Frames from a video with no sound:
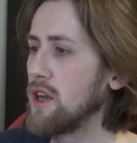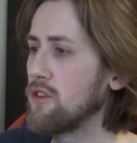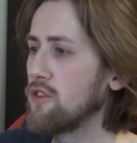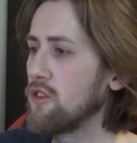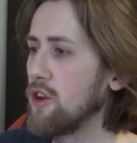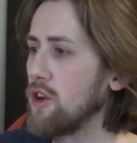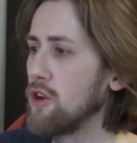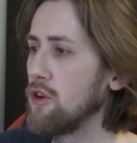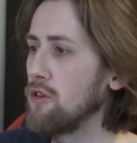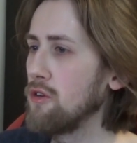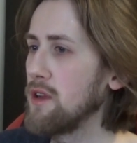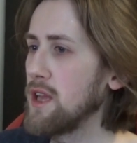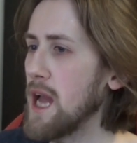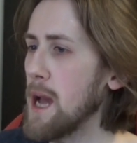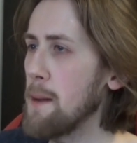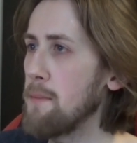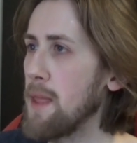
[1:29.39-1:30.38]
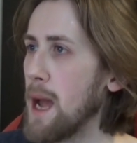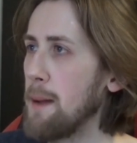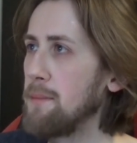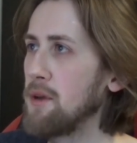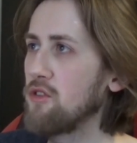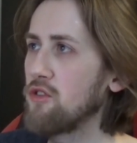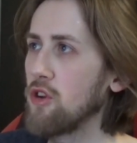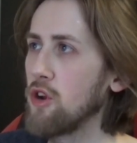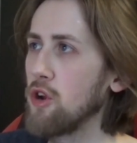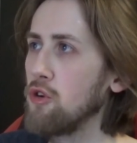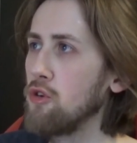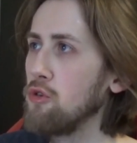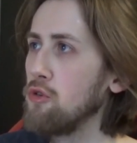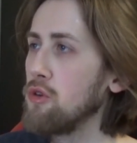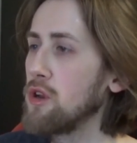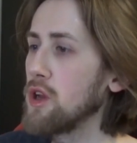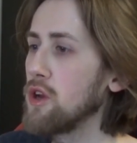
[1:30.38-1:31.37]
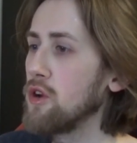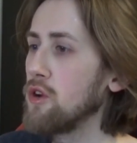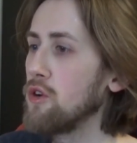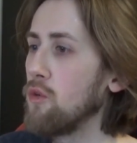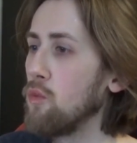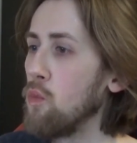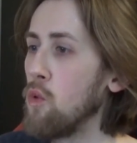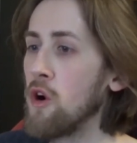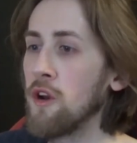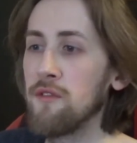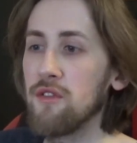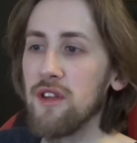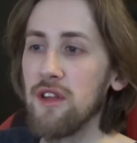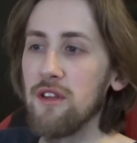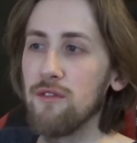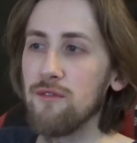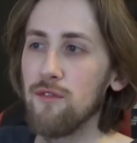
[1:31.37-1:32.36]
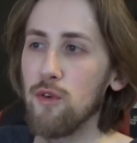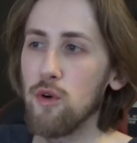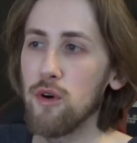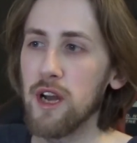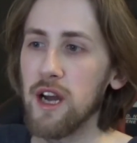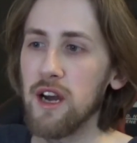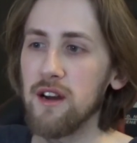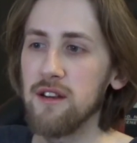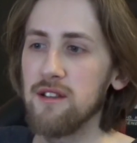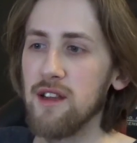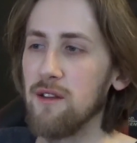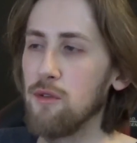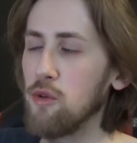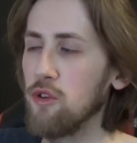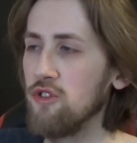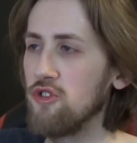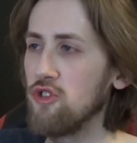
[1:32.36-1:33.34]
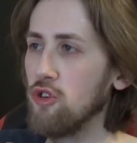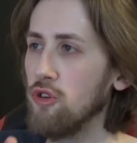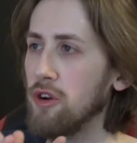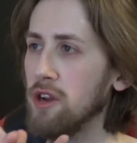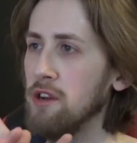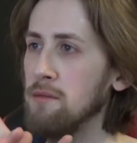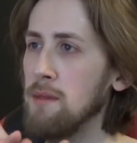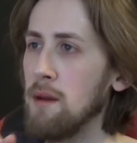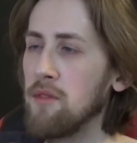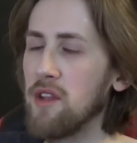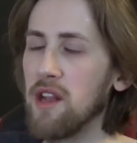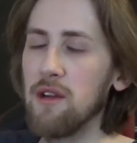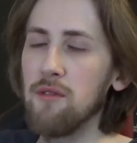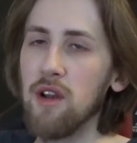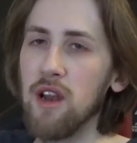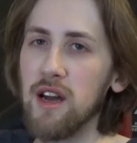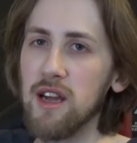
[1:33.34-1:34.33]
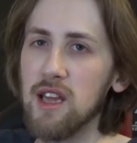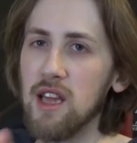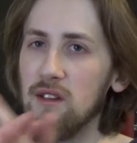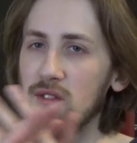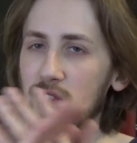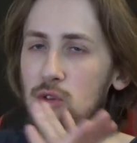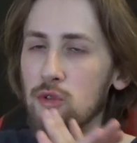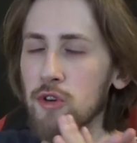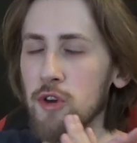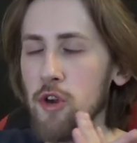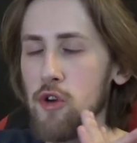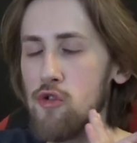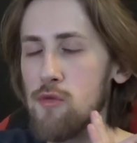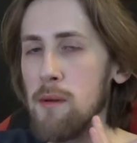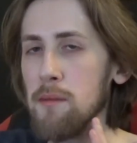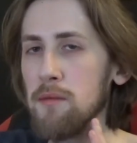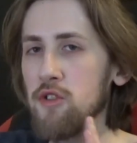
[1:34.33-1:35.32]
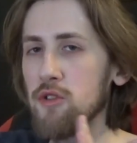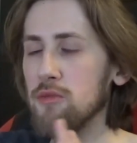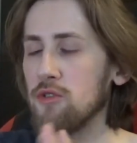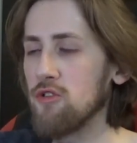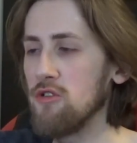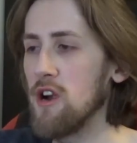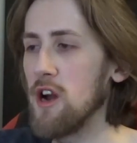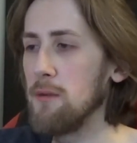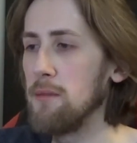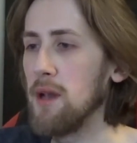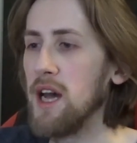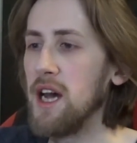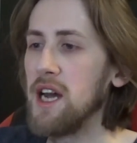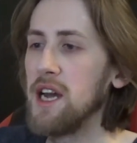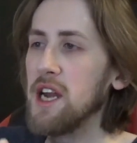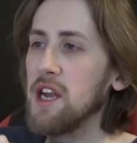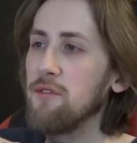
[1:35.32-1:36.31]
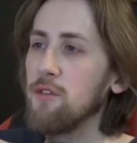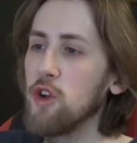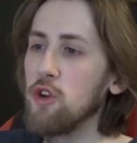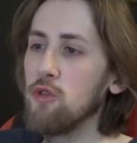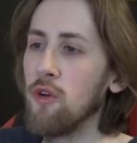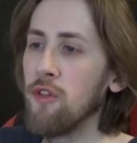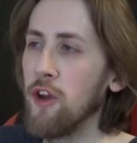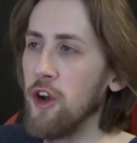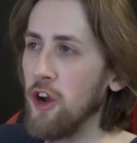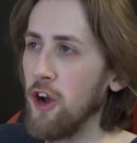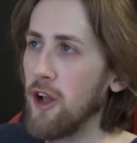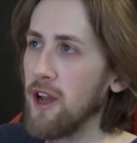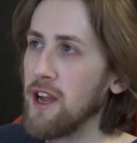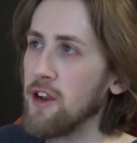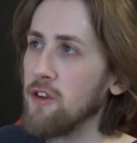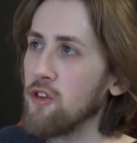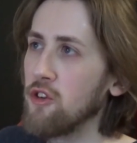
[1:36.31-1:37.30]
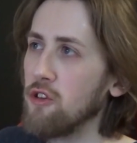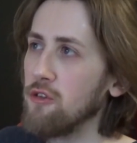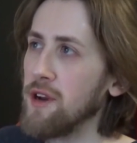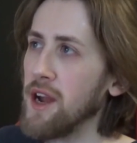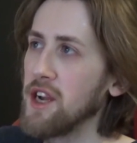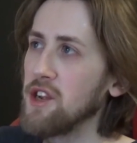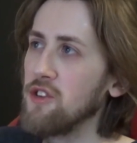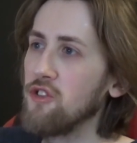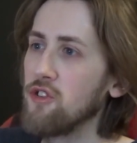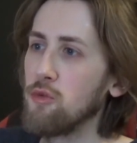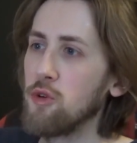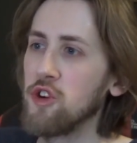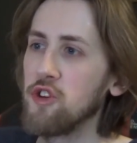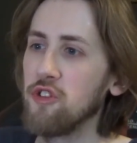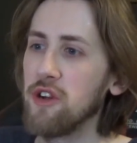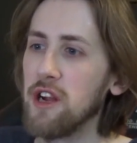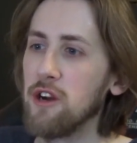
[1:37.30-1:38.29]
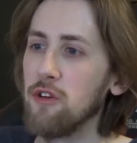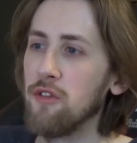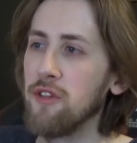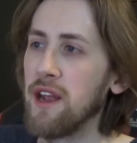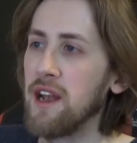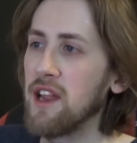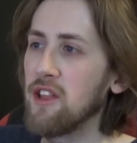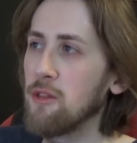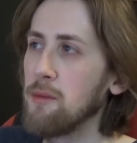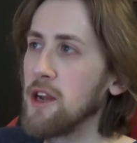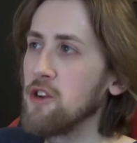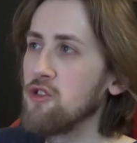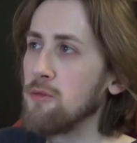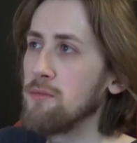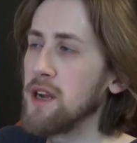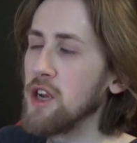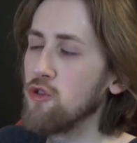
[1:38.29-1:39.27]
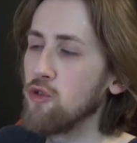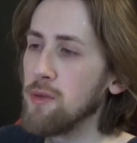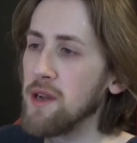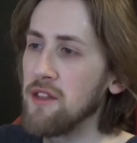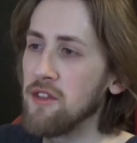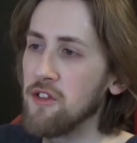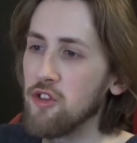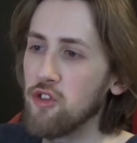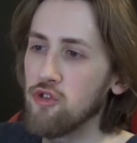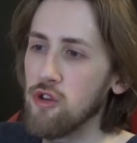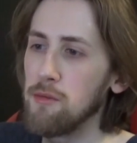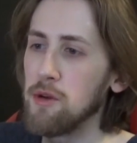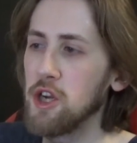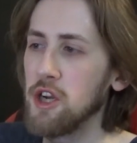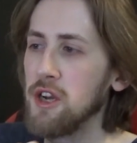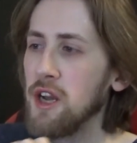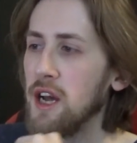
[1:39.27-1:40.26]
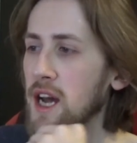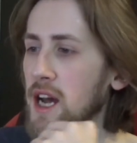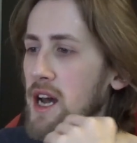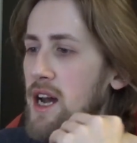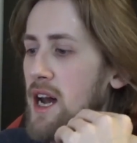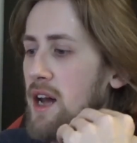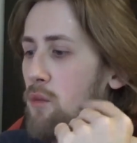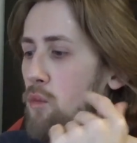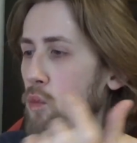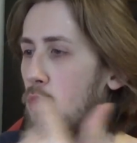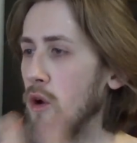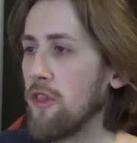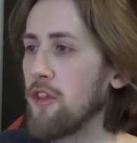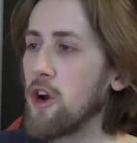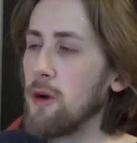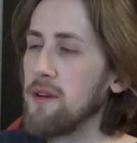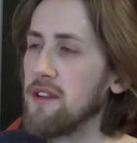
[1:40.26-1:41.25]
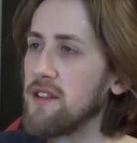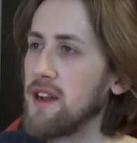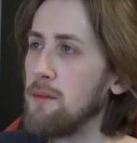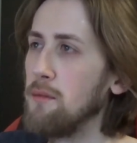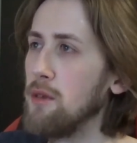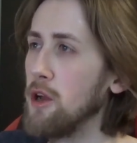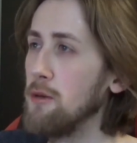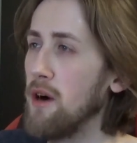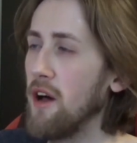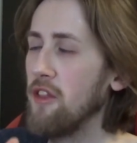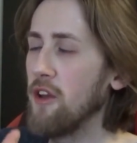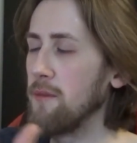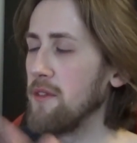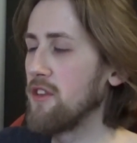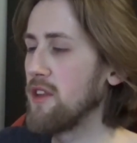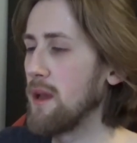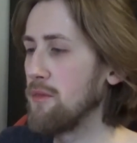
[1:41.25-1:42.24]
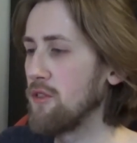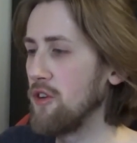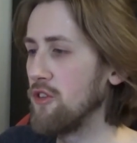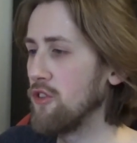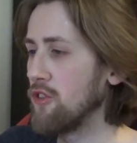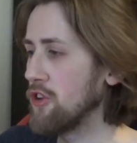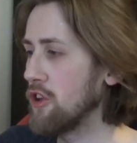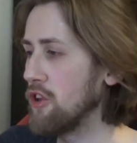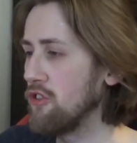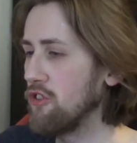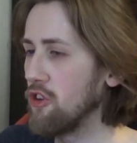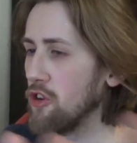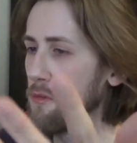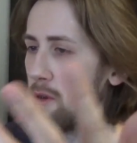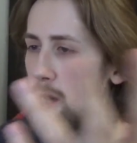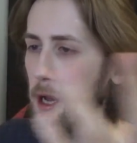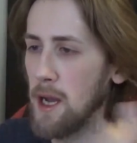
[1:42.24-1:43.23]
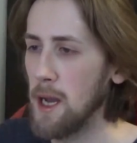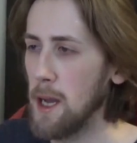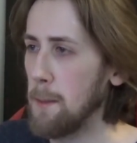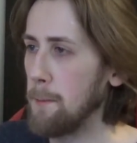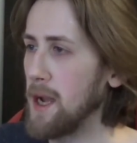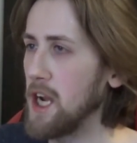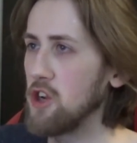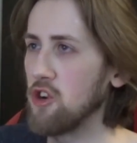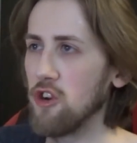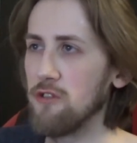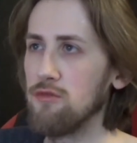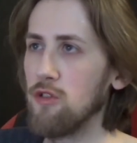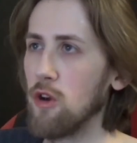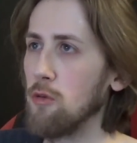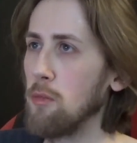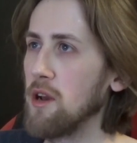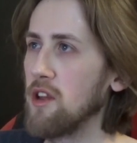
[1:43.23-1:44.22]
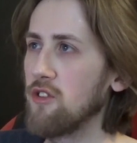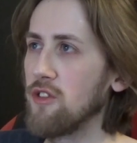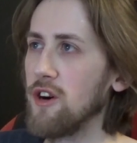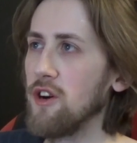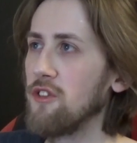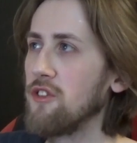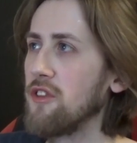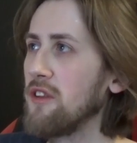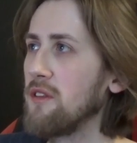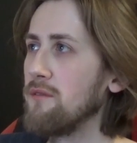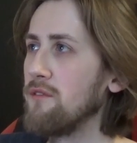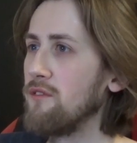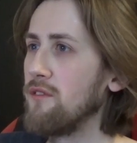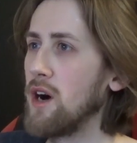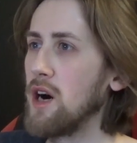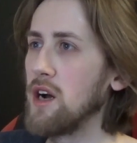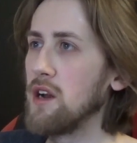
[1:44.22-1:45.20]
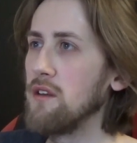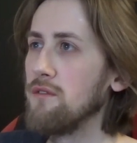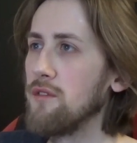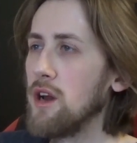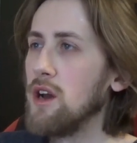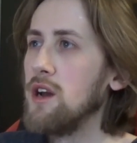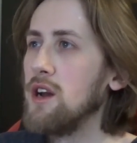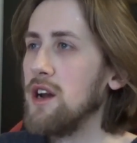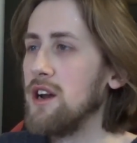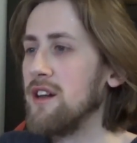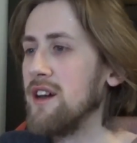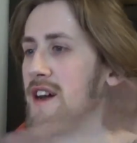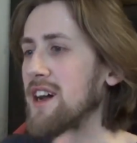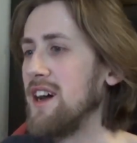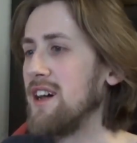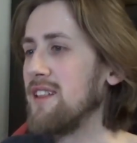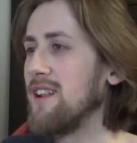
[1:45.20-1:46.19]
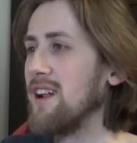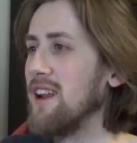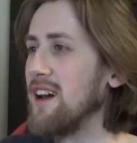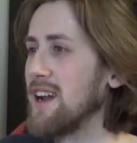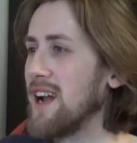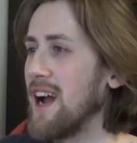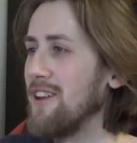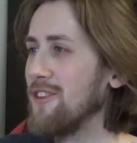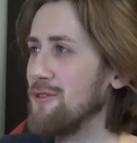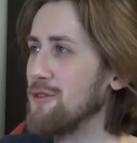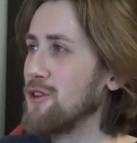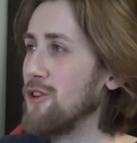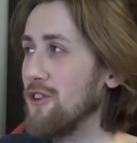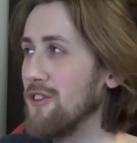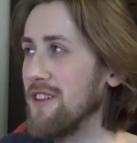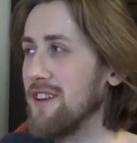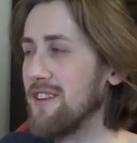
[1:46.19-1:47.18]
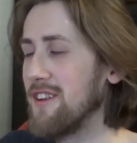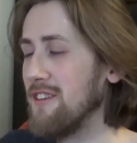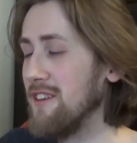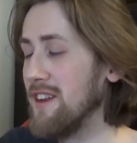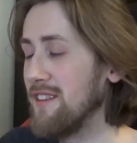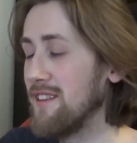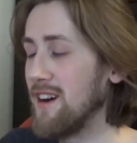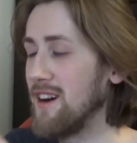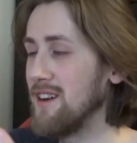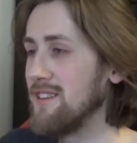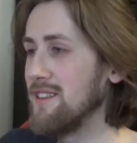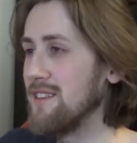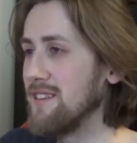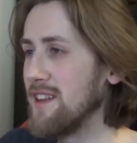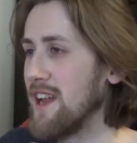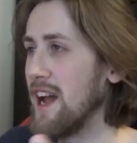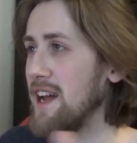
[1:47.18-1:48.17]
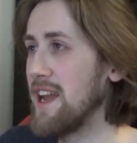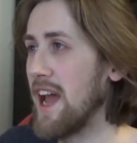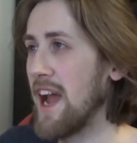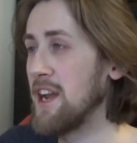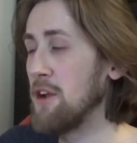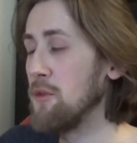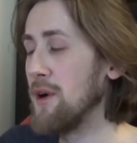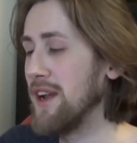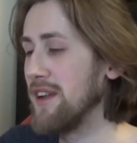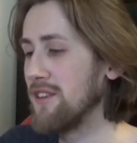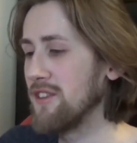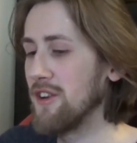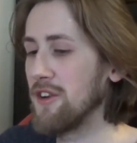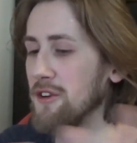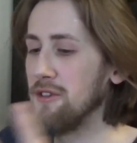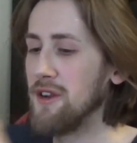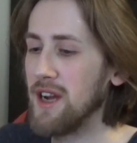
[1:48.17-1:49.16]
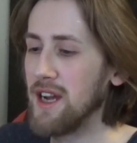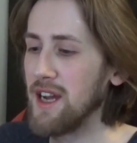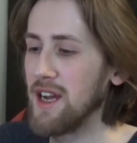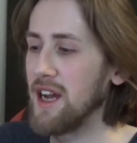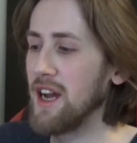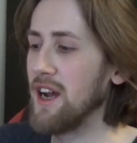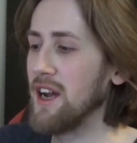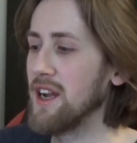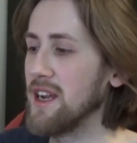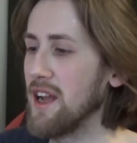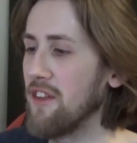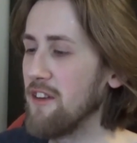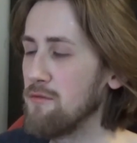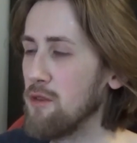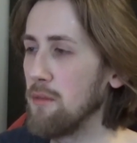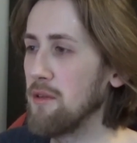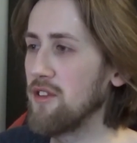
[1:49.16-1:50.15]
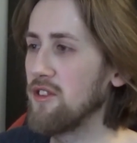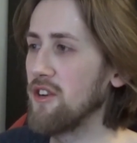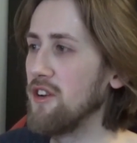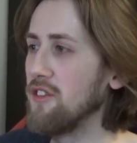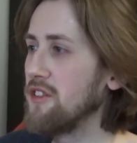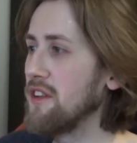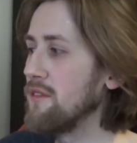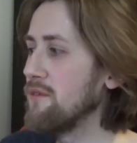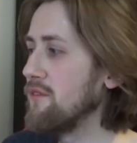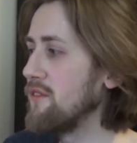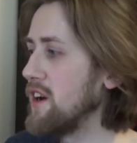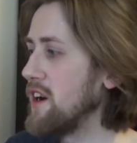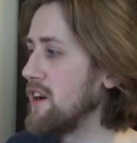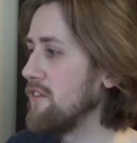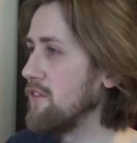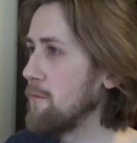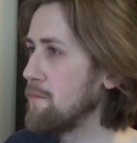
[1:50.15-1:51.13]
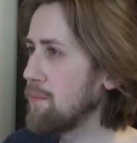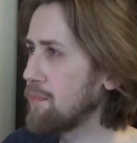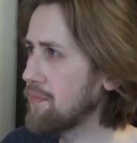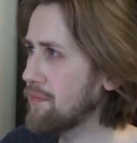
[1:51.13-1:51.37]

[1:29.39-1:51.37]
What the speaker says: So yeah, episode 1 of season 4, guys. If you enjoy, remember to leave a like. If you're new, remember to subscribe. And if you do want the early and uncut reactions to One Tree Hill, then link to Patreon page will be in the description and one of the comments down below. By the time this episode's on YouTube, Patreon will probably start season 5. They're like, as I'm recording this, they're an entire season ahead anyway, so yeah, they'll probably start season 5.